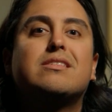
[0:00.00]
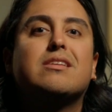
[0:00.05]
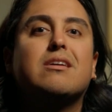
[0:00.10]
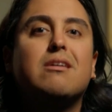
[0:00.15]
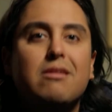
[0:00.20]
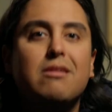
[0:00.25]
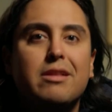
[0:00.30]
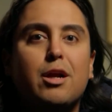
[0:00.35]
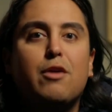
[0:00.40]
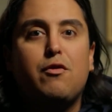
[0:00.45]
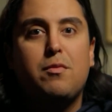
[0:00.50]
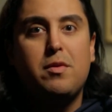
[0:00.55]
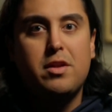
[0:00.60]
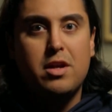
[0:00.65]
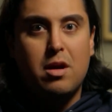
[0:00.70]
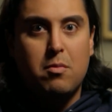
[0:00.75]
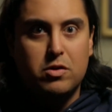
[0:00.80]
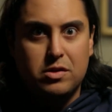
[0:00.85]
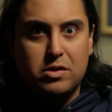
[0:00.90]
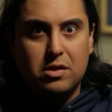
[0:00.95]
clear from the
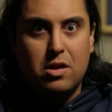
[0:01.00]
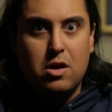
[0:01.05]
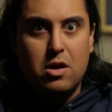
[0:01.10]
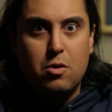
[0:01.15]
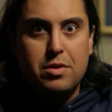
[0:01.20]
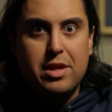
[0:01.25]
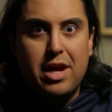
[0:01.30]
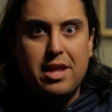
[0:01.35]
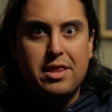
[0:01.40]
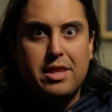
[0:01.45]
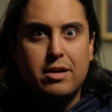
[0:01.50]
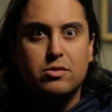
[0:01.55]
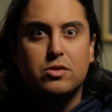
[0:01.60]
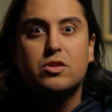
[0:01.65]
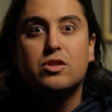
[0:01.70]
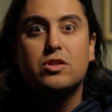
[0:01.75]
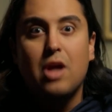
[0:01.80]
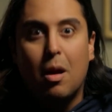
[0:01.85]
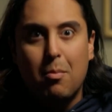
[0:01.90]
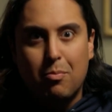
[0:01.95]
numbers alone that there's
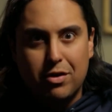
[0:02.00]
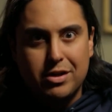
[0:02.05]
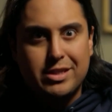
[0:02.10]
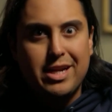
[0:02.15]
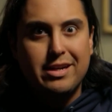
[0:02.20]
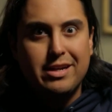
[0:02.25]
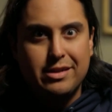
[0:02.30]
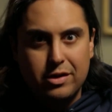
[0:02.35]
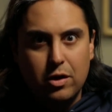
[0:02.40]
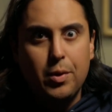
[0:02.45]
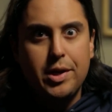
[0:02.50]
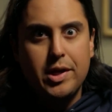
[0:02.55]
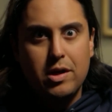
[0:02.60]
some pretending going